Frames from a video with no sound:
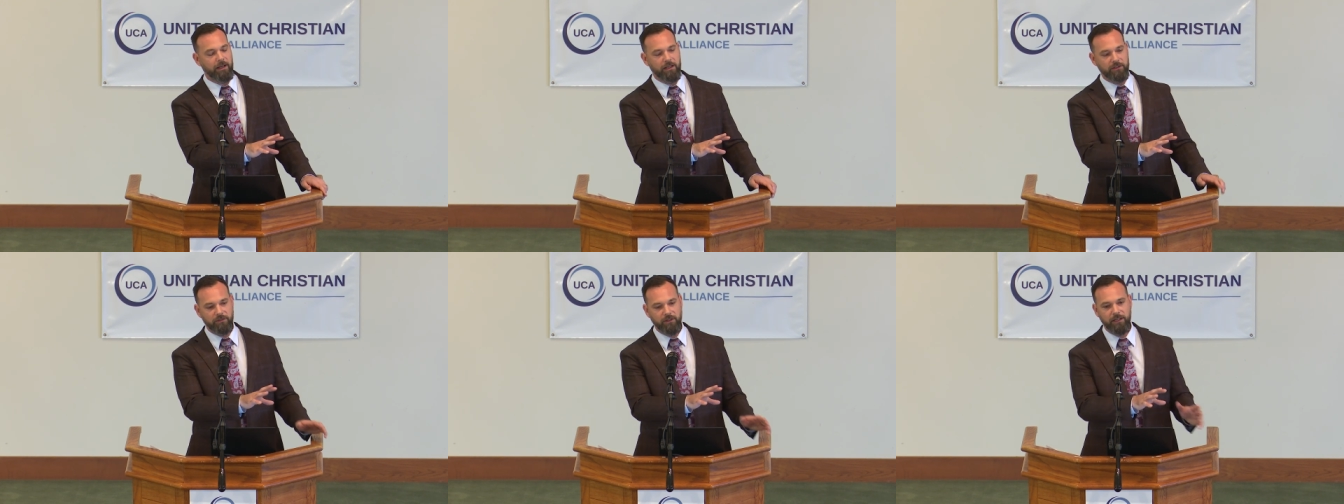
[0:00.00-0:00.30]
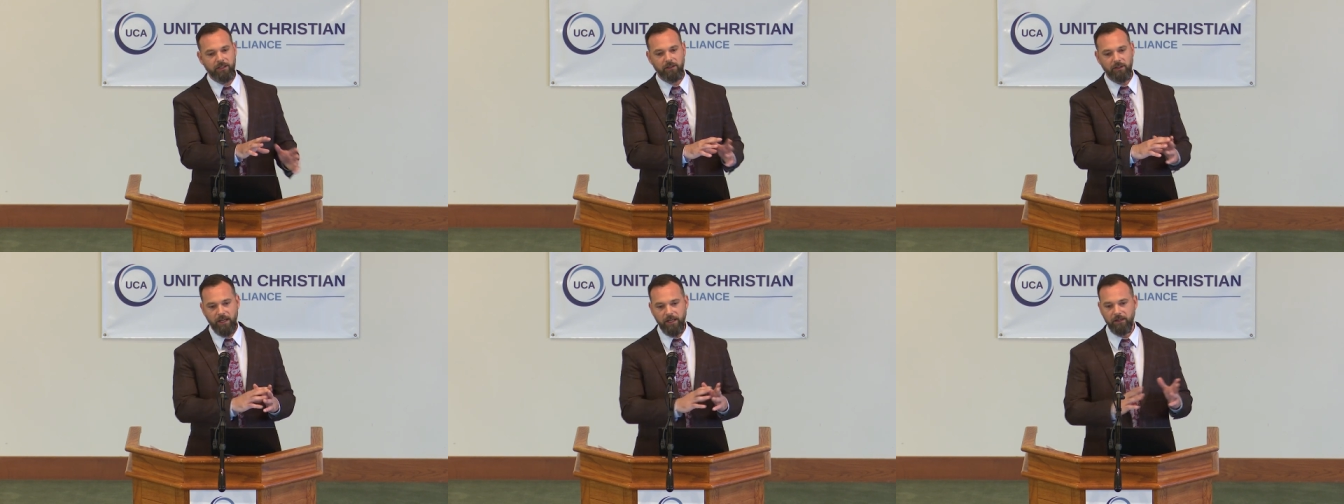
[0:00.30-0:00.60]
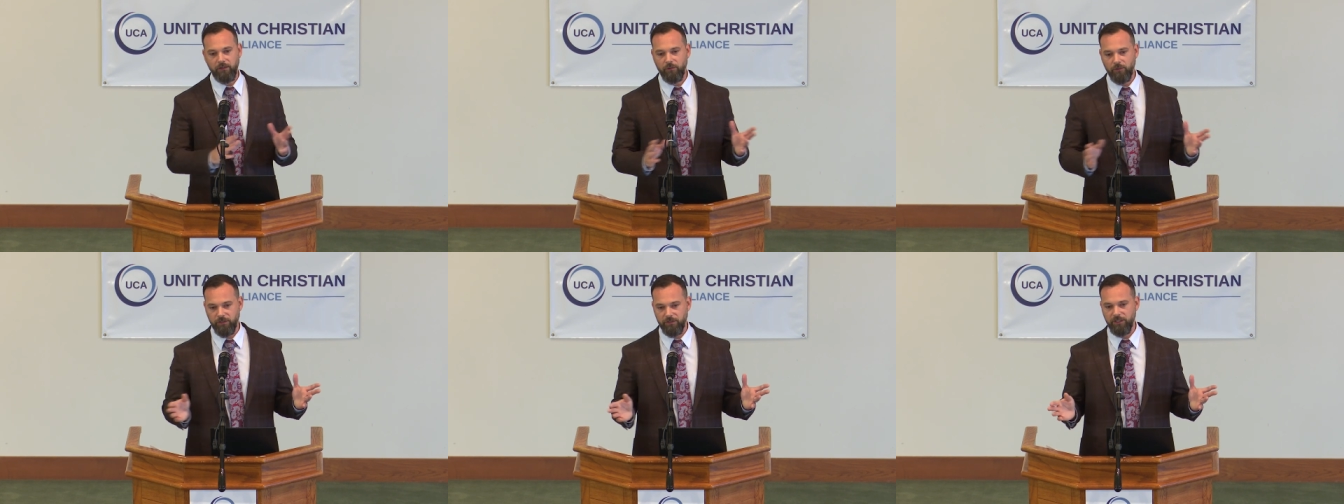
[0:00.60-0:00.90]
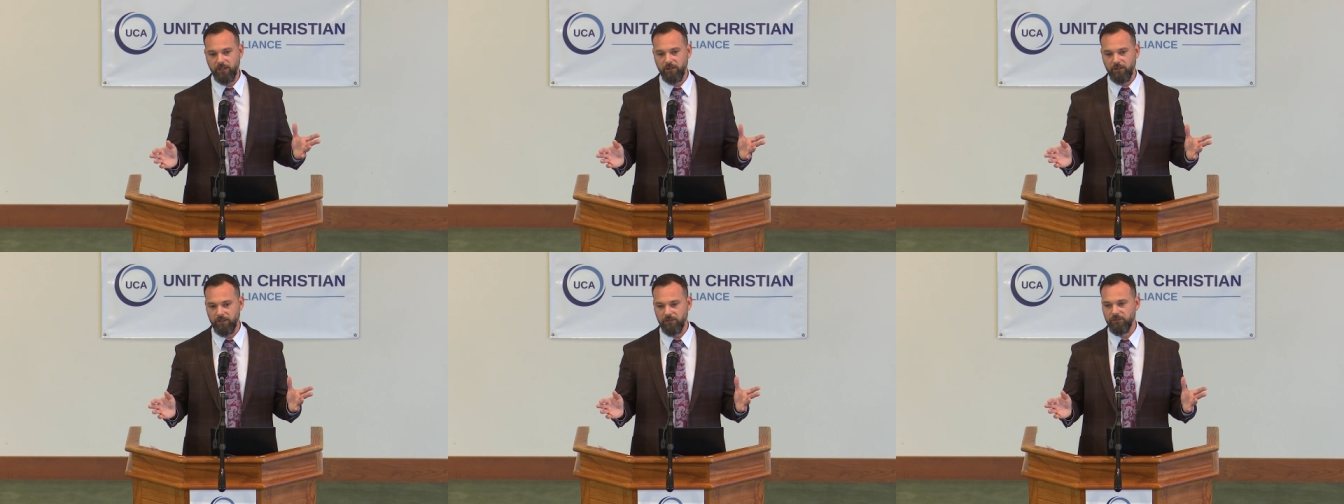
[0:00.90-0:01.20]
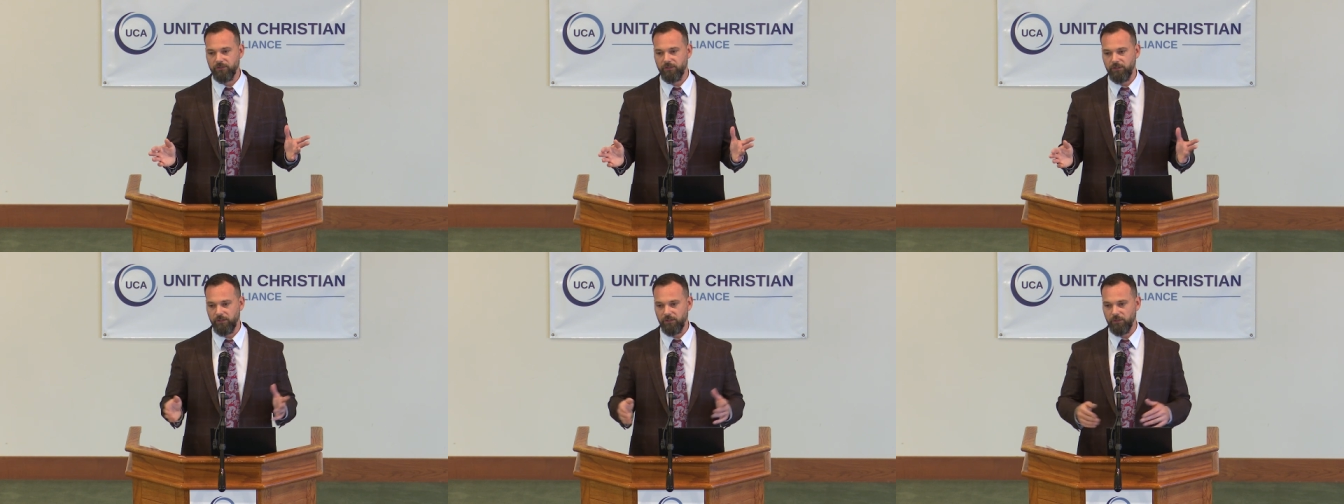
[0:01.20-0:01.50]
As like a lot of
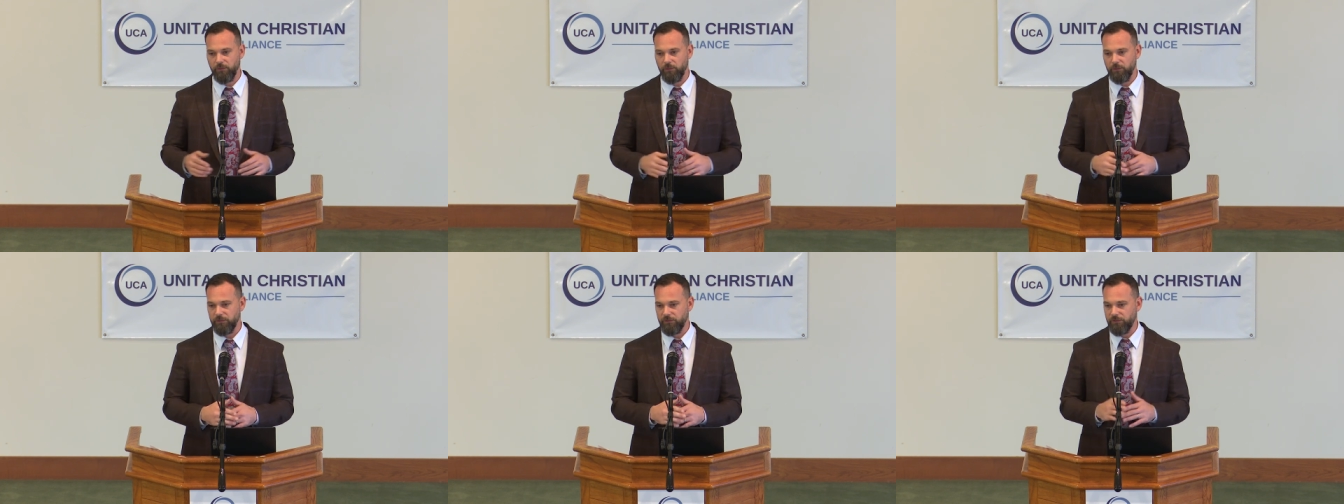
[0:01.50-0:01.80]
Unitarians do.